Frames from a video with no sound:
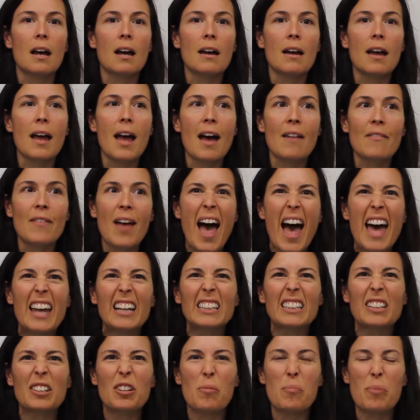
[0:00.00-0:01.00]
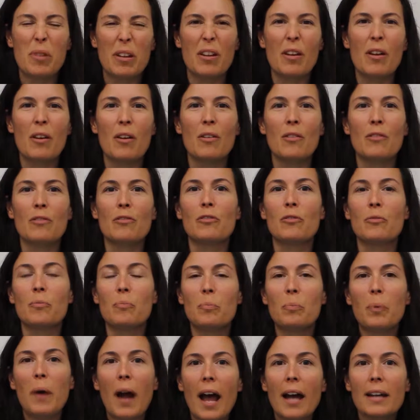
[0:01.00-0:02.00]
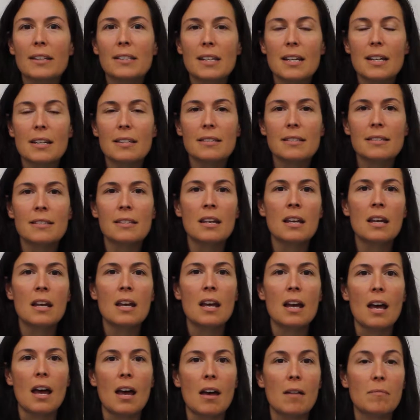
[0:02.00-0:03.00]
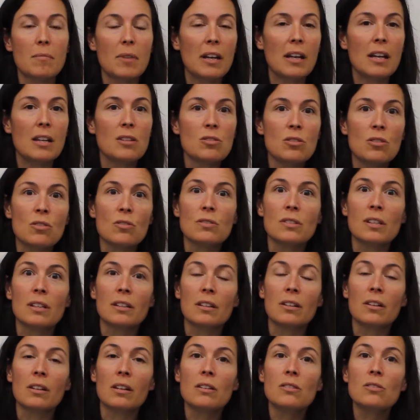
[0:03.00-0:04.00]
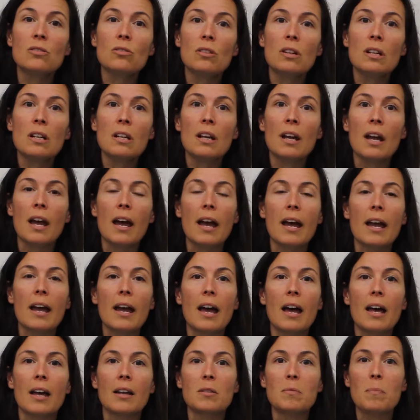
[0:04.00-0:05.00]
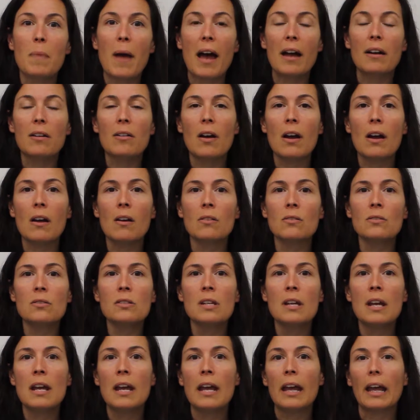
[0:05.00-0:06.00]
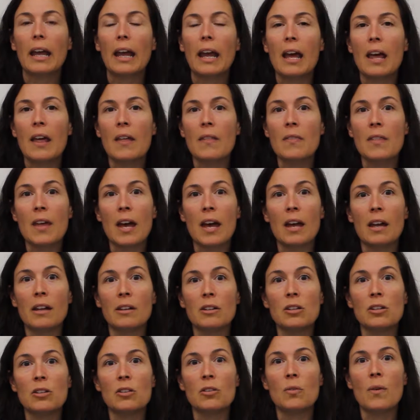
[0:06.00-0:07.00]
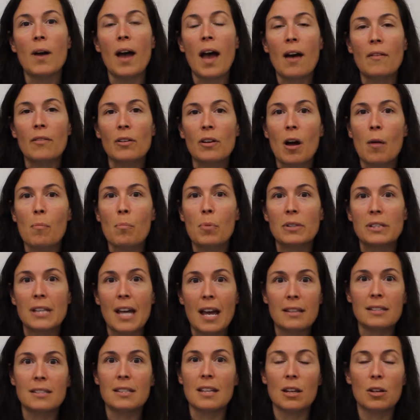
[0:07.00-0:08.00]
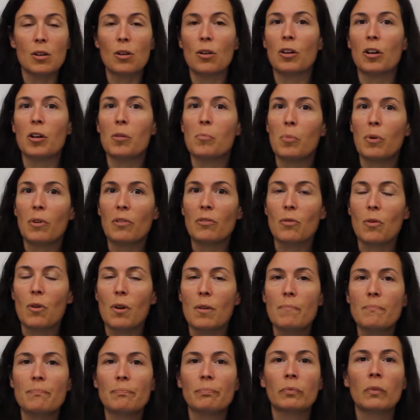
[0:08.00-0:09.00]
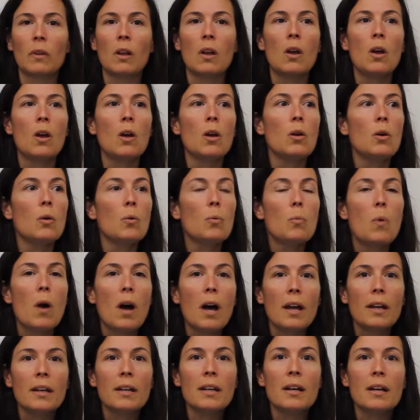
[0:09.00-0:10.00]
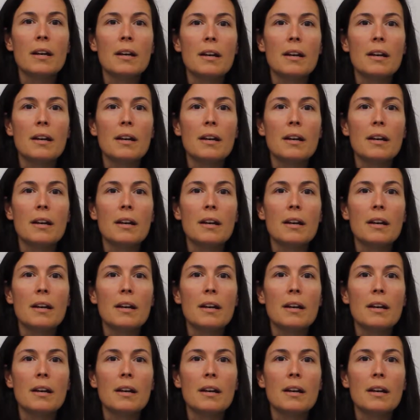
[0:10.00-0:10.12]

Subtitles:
have had a little bit of practice. I'm going to introduce a little history and background, and then you have a couple tests that you're going to perform. One